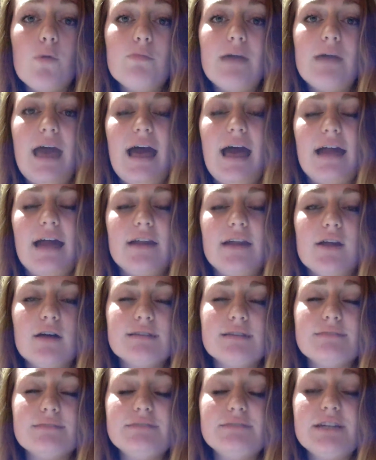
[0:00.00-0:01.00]
We had an
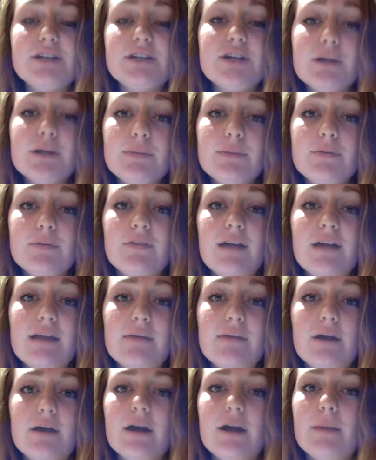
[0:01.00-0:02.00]
awesome dinner provided
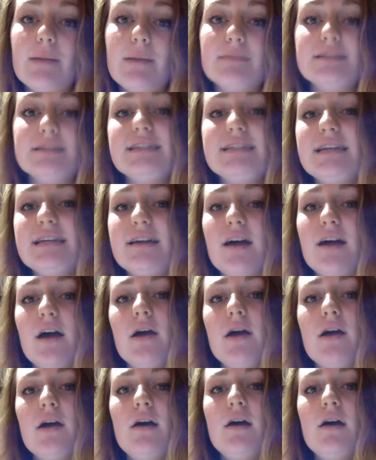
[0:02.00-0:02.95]
by our Mama Tika,